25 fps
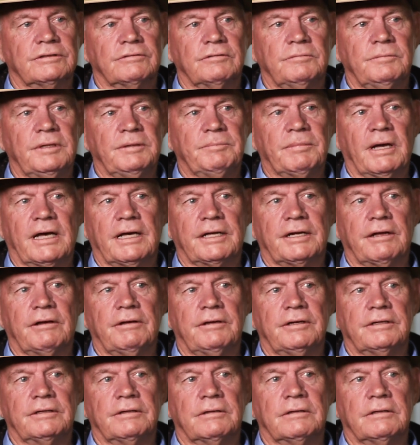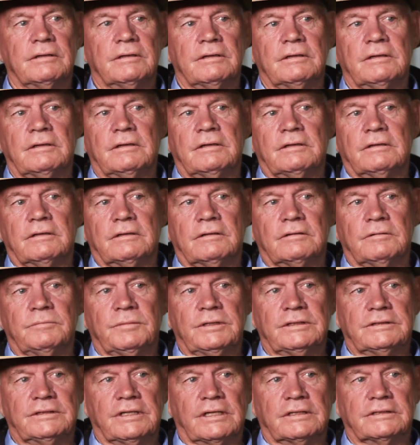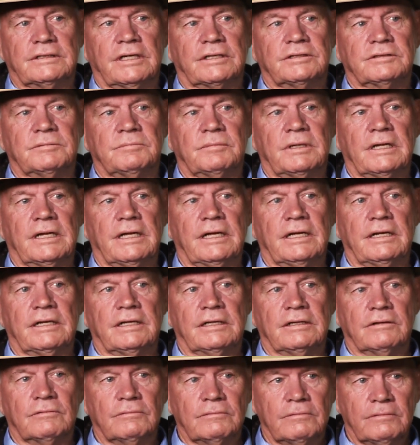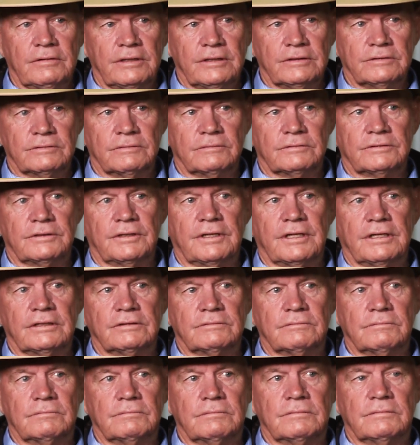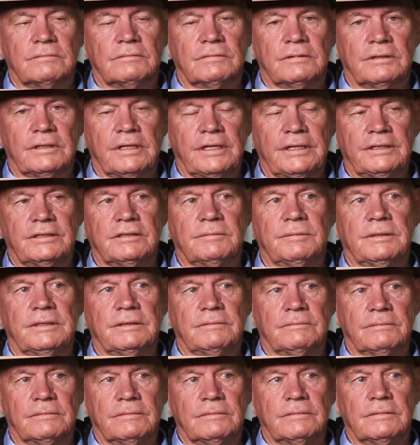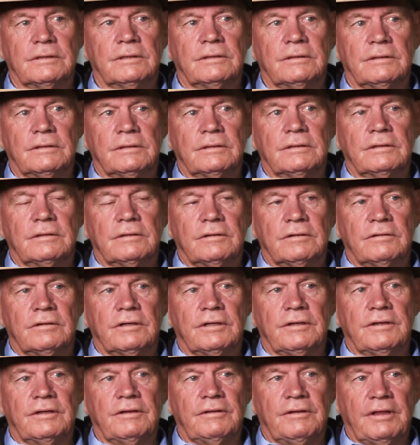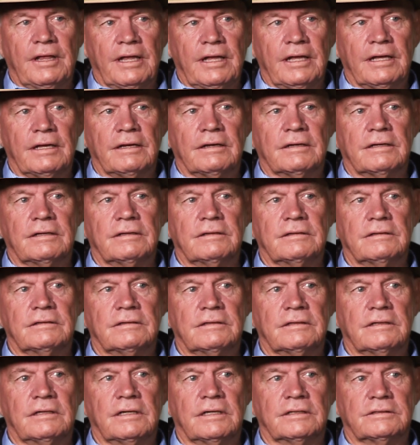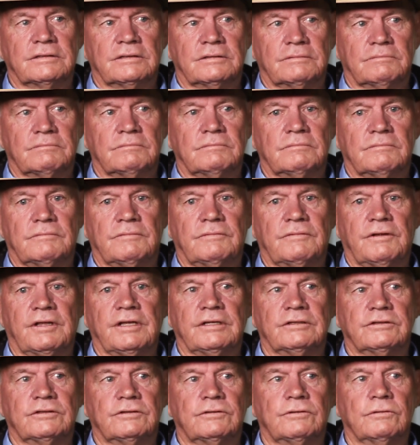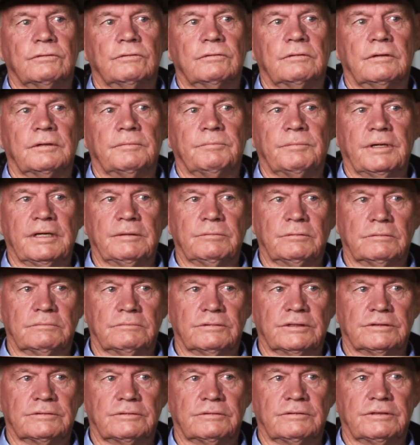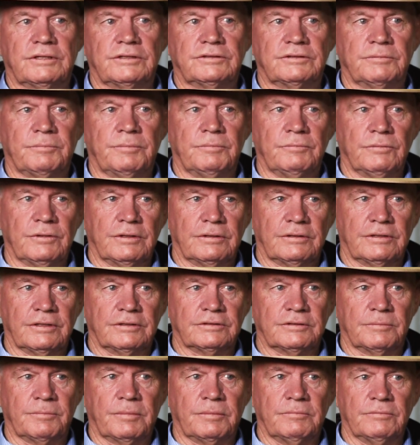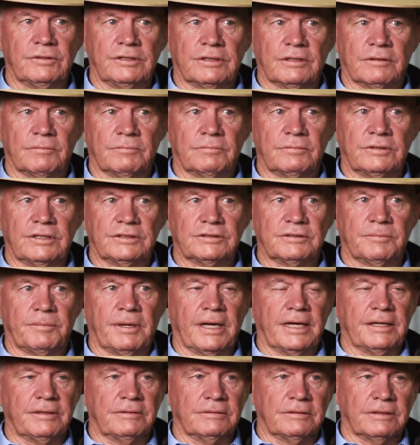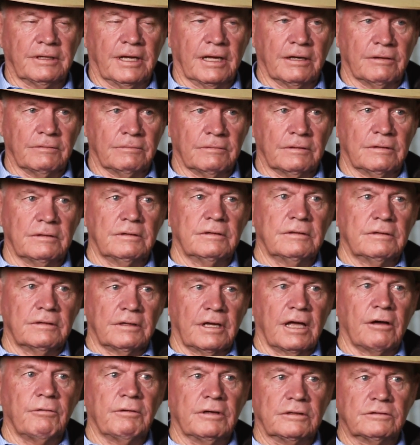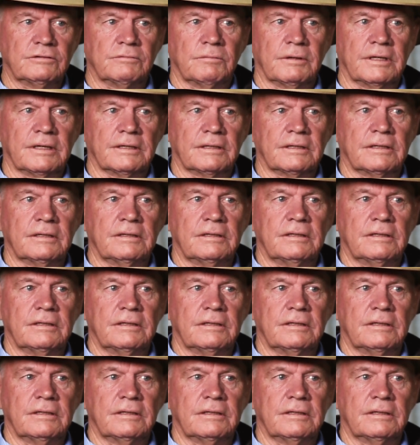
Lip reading: Could be part owner, could be succession planning, all these sorts of things need to be there unless things stall and people just dissipate and go elsewhere.